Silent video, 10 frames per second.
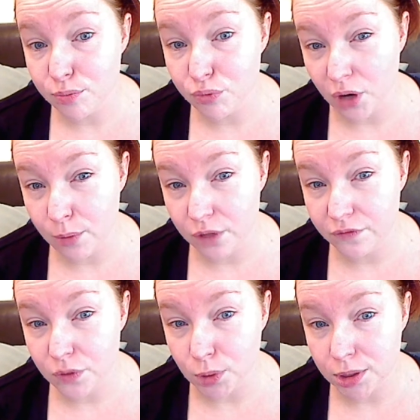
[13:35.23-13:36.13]
primer if
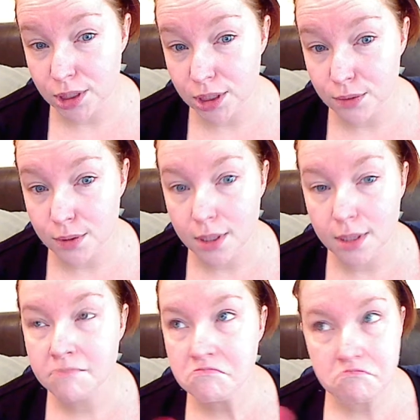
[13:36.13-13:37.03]
you want to.
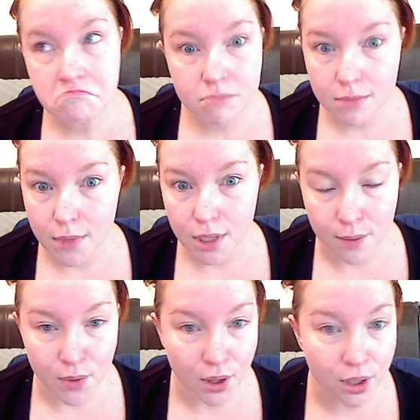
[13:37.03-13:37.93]

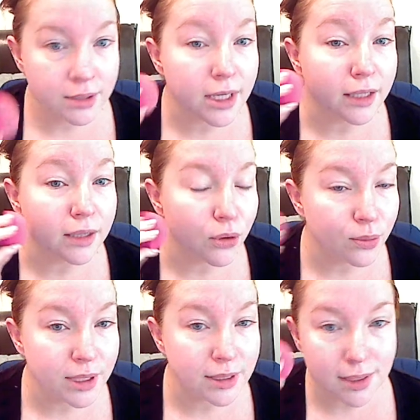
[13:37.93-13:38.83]
I'm not at the
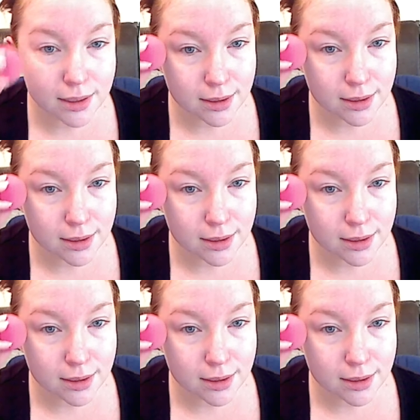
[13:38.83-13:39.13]
moment.